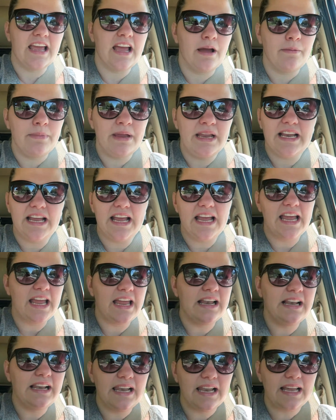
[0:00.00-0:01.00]
I mean,
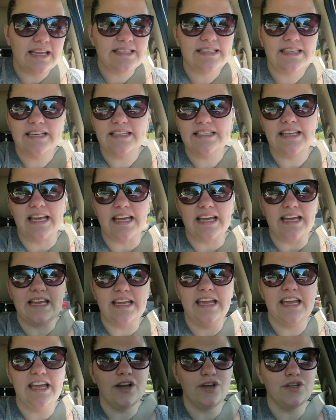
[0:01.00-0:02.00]
in less than a second,
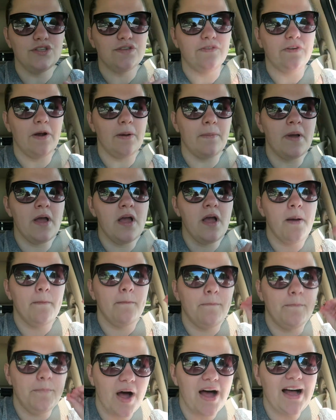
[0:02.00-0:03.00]
he goes from
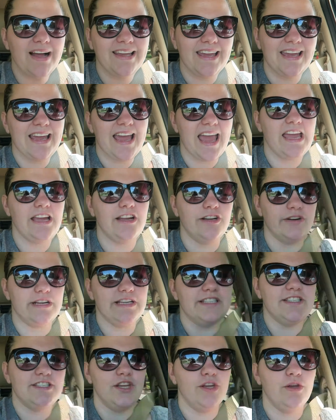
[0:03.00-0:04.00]
barking
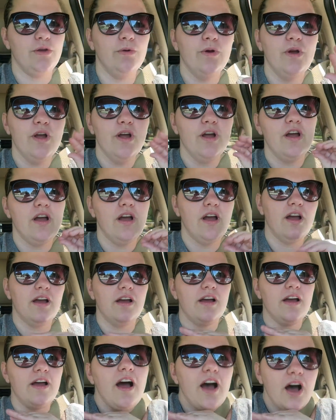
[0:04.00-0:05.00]
angry to,
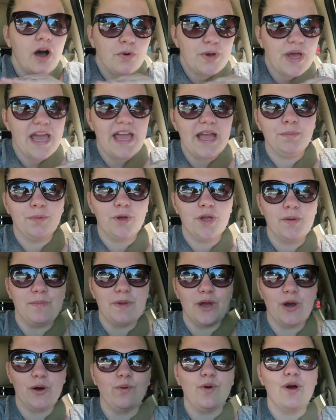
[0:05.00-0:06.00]
okay, I'm gonna
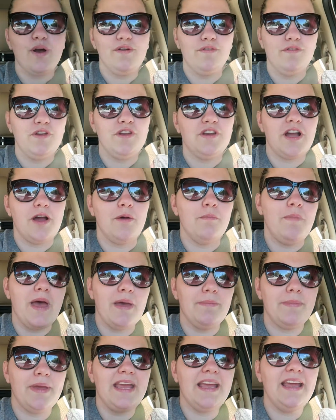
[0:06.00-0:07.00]
be all right for you to come
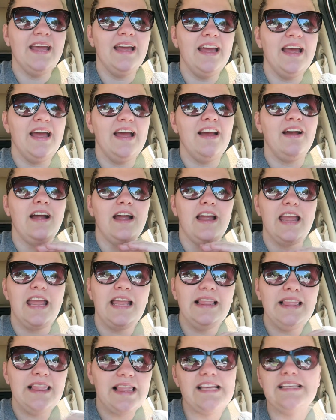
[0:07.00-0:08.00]
pet me.
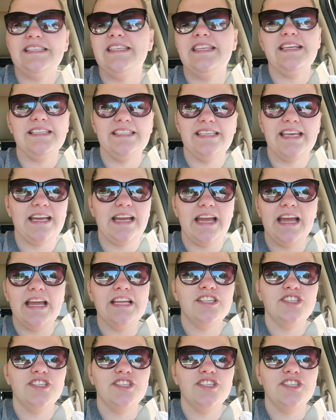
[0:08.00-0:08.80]
In less than a second.